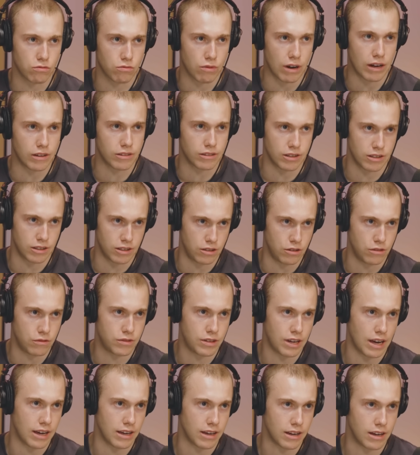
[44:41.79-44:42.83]
route that you've
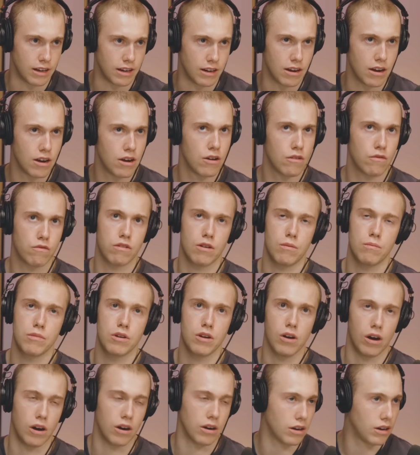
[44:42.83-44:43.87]
taken, from
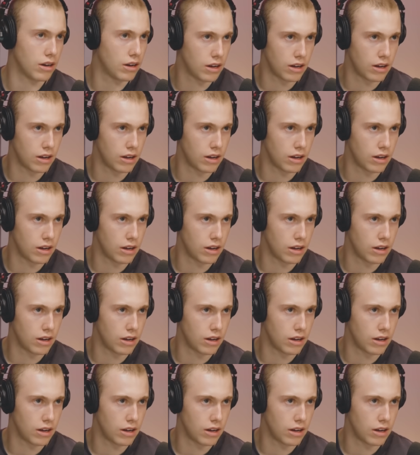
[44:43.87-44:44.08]
not